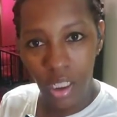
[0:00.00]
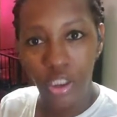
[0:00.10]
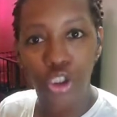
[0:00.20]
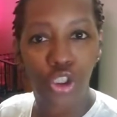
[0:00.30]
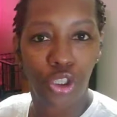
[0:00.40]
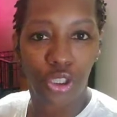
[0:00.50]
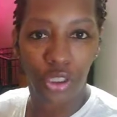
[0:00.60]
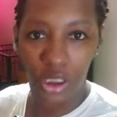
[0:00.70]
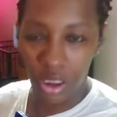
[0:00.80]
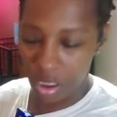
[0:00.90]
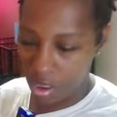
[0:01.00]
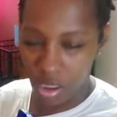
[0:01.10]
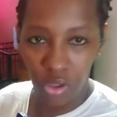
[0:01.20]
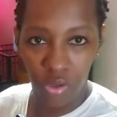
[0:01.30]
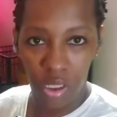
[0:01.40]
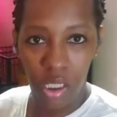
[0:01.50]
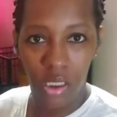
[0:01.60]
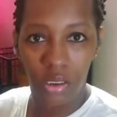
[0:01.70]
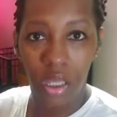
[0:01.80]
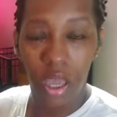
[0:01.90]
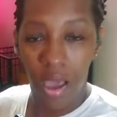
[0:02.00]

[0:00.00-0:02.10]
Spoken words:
sugar is cooking to the nuts.